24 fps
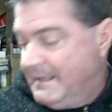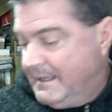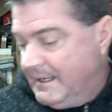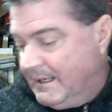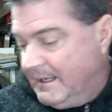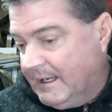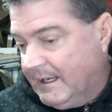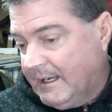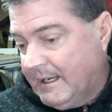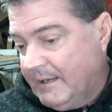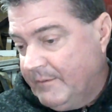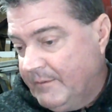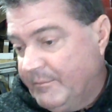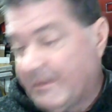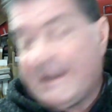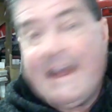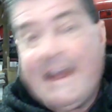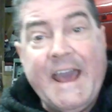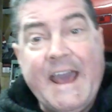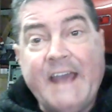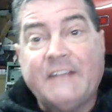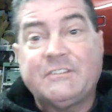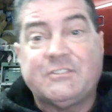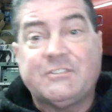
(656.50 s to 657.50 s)
But a
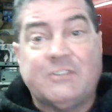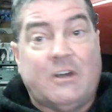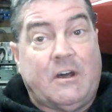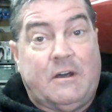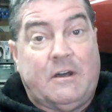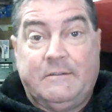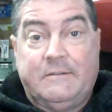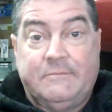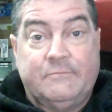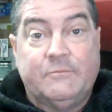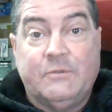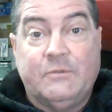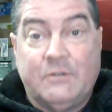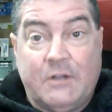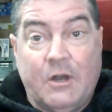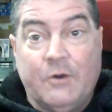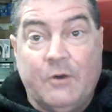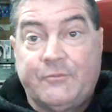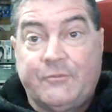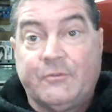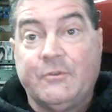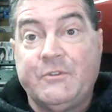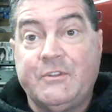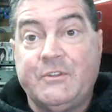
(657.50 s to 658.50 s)
hacksaw will go
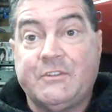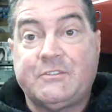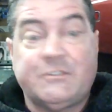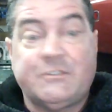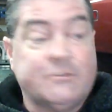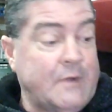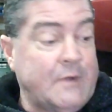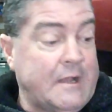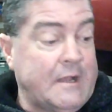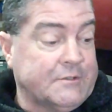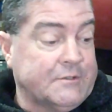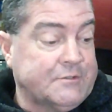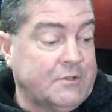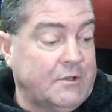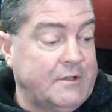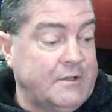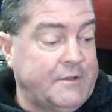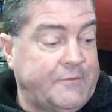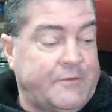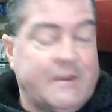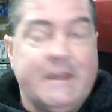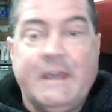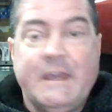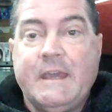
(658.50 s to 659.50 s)
through this as well. So
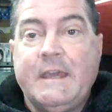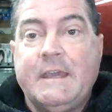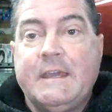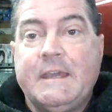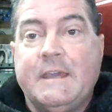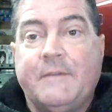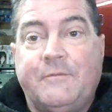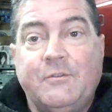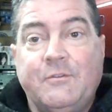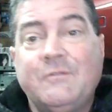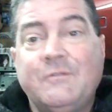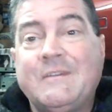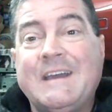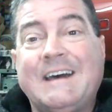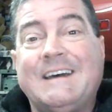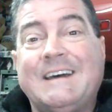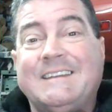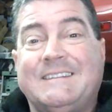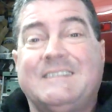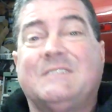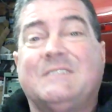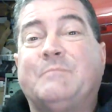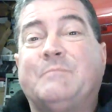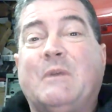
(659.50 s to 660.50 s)
if you got
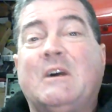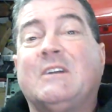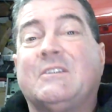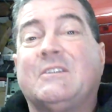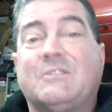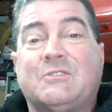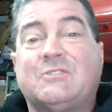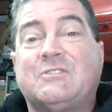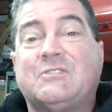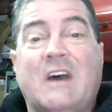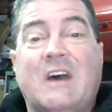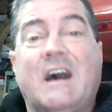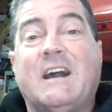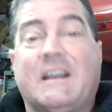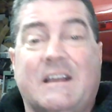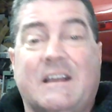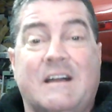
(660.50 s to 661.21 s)
this bugger stuck